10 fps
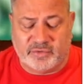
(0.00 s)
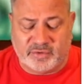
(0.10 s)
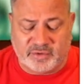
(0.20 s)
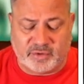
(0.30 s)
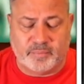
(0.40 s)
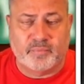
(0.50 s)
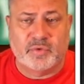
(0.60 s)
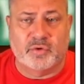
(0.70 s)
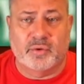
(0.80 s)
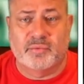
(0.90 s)
system,
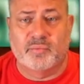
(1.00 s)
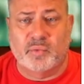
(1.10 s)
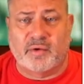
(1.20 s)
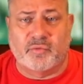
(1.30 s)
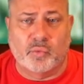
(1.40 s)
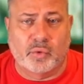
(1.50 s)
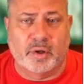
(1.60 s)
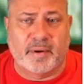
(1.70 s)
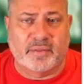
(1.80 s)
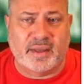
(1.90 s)
so there, we have to worry
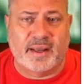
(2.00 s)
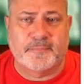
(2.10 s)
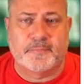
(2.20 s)
about that.